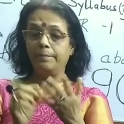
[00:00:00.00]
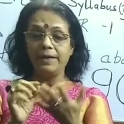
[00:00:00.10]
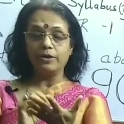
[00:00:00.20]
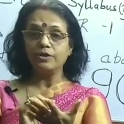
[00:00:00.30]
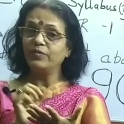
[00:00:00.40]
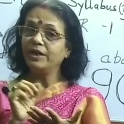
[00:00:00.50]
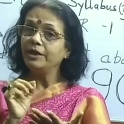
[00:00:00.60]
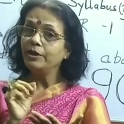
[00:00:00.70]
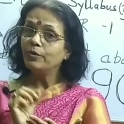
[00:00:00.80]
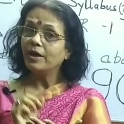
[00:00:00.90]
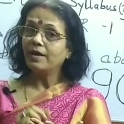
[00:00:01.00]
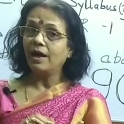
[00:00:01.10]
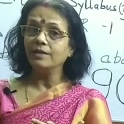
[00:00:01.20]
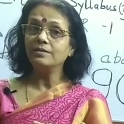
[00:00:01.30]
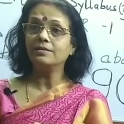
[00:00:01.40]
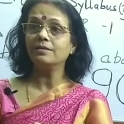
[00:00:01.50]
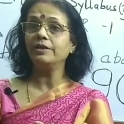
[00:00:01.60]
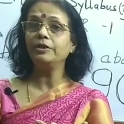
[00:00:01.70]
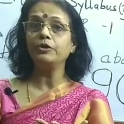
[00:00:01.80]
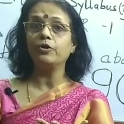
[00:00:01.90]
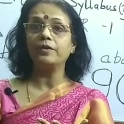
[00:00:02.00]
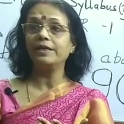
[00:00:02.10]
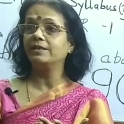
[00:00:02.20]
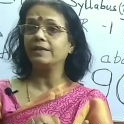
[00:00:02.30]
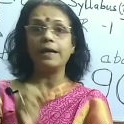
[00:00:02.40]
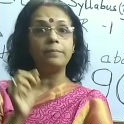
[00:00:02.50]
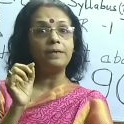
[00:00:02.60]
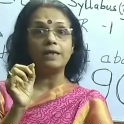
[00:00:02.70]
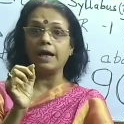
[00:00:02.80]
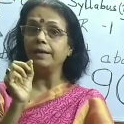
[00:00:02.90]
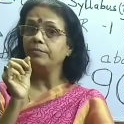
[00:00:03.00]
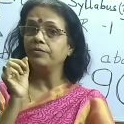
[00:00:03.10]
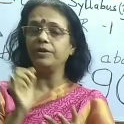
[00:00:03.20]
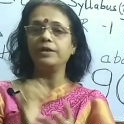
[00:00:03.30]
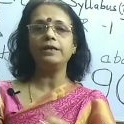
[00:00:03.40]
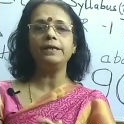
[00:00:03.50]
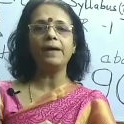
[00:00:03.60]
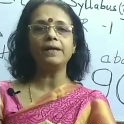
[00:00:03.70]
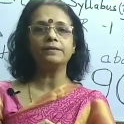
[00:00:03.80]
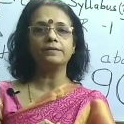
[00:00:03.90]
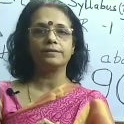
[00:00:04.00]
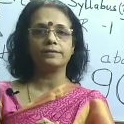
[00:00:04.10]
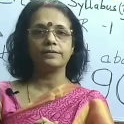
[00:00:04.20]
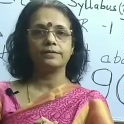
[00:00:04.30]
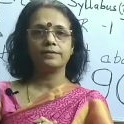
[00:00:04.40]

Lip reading: Because when you are answering your exam, time really matters.